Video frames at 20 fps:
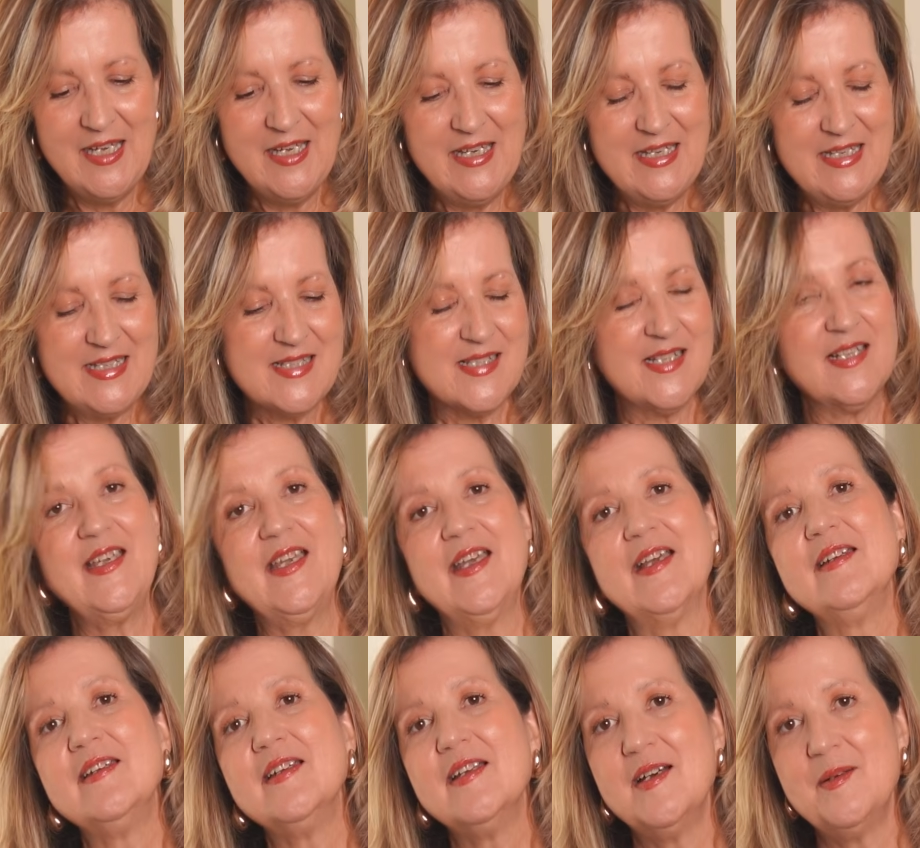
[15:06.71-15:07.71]
It's
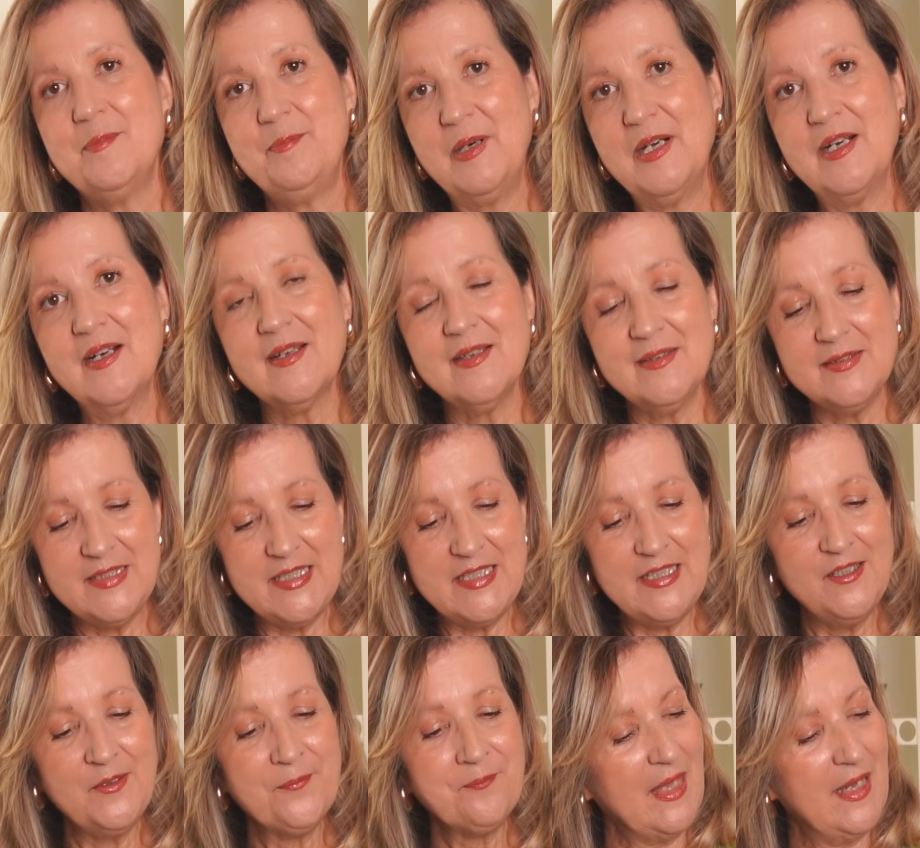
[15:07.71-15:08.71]
again a
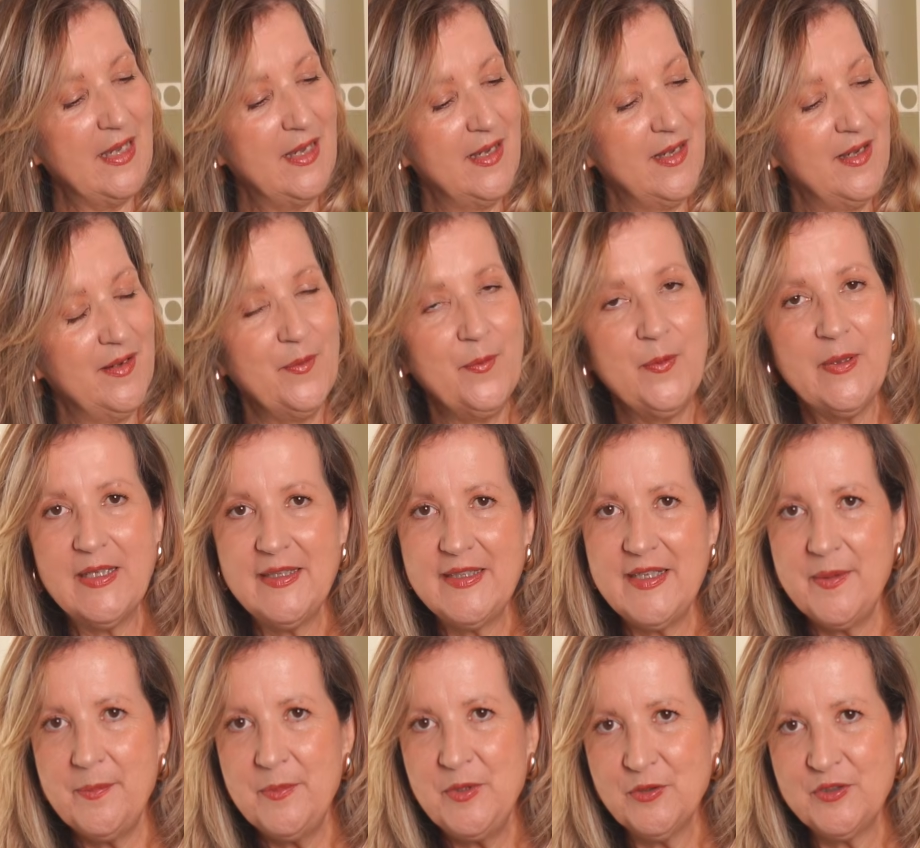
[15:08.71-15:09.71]
burgundy, a
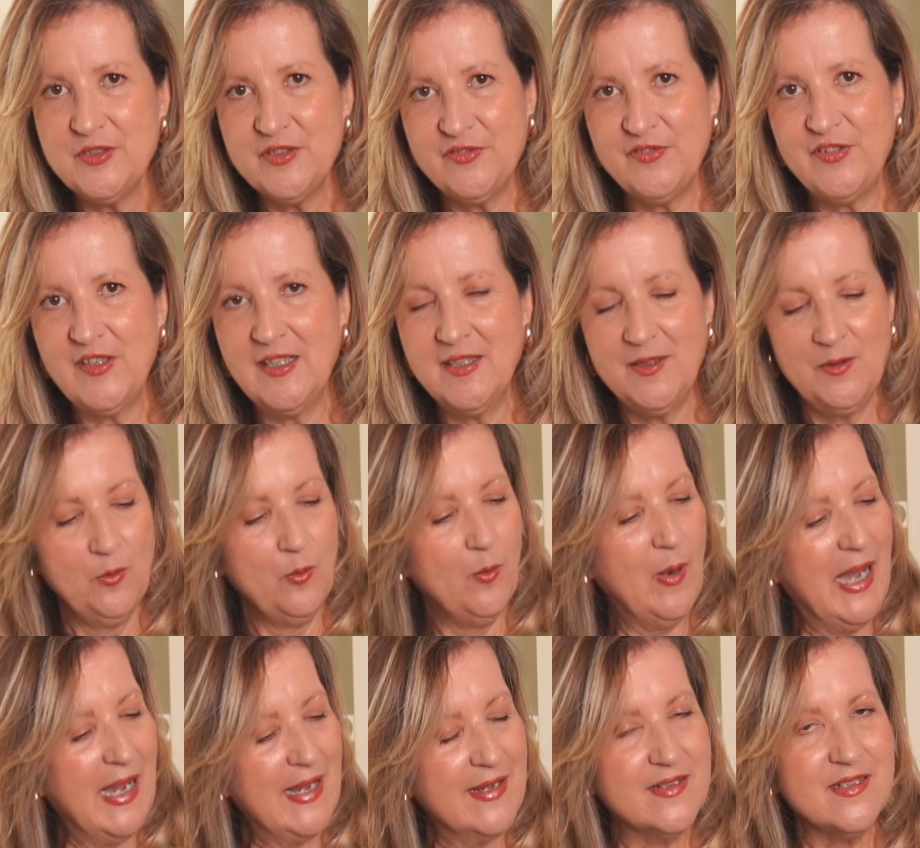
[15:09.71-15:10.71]
really beautiful
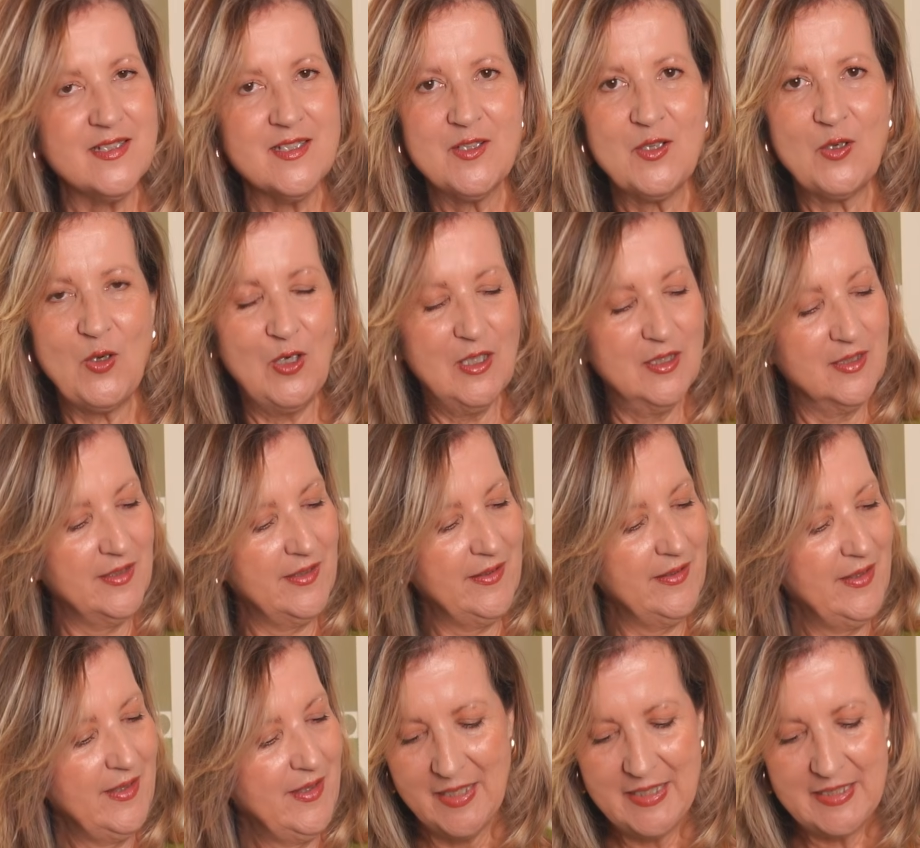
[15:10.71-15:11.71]
wine color.
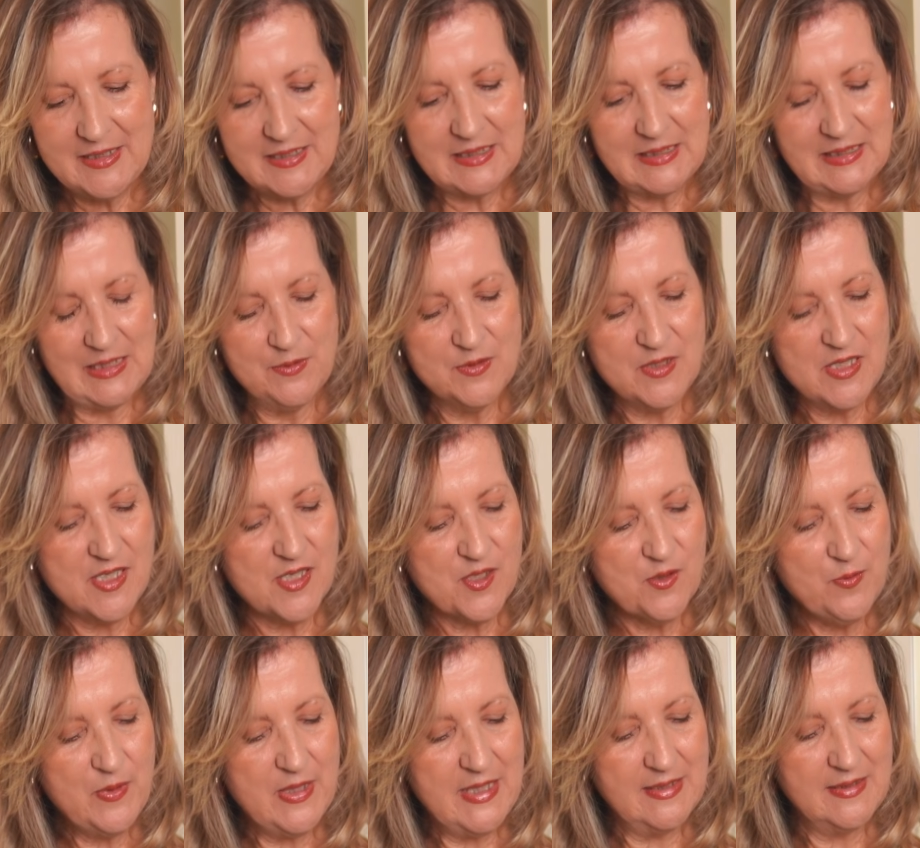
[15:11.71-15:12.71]
It closes
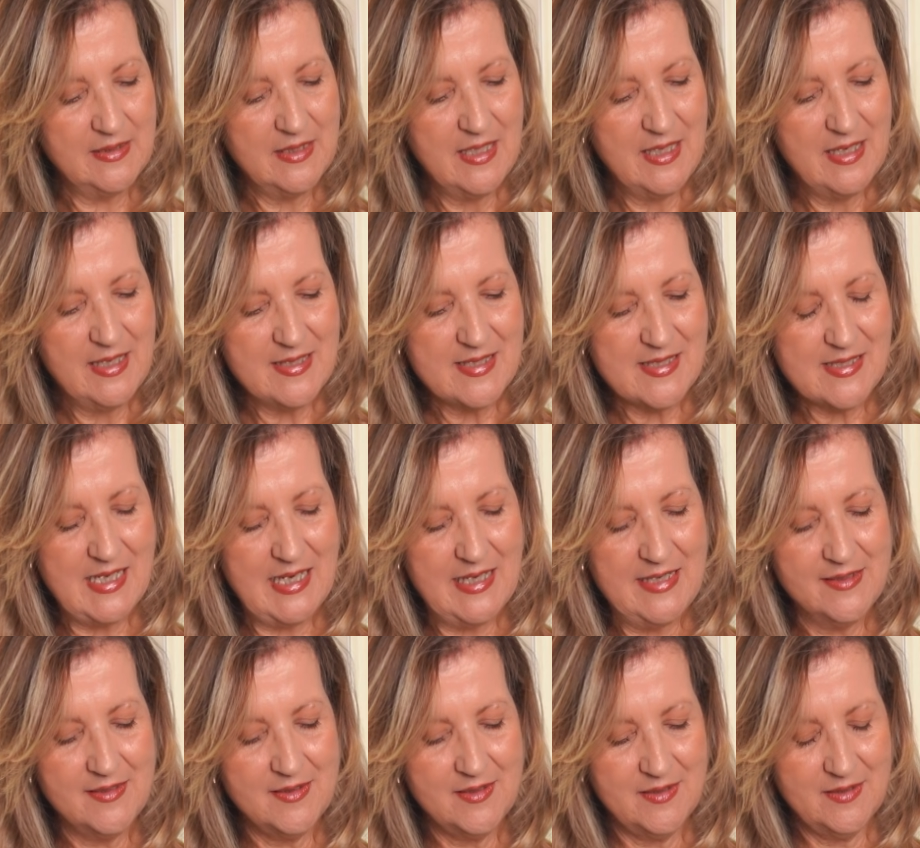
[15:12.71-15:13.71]
with a
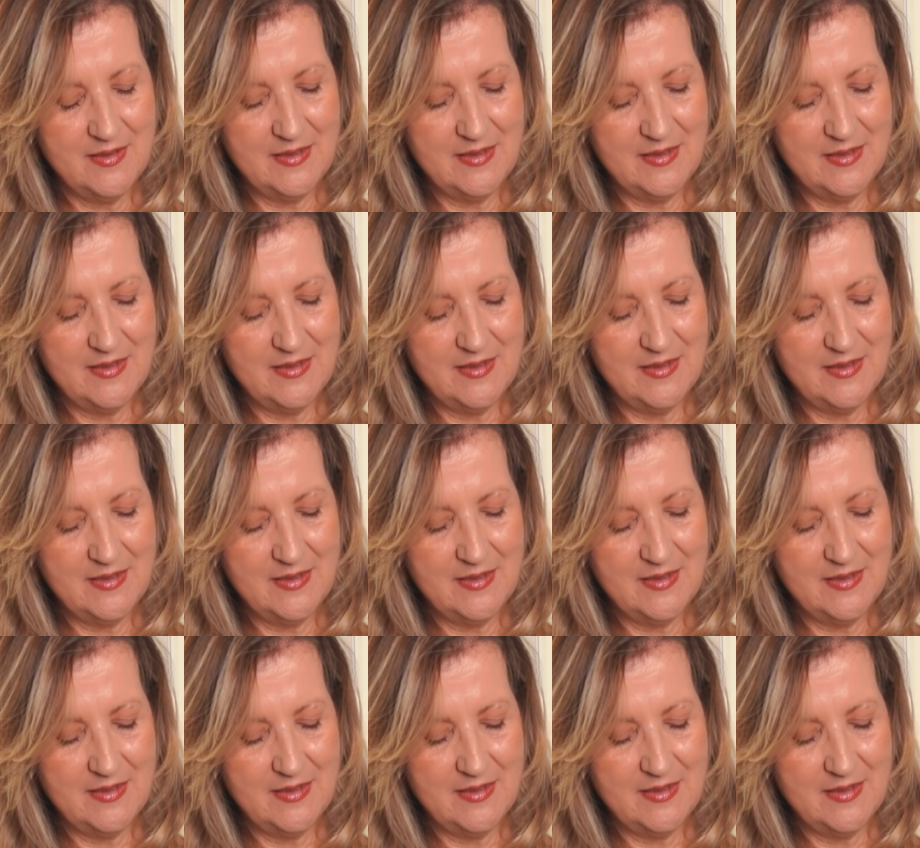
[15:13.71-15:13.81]
side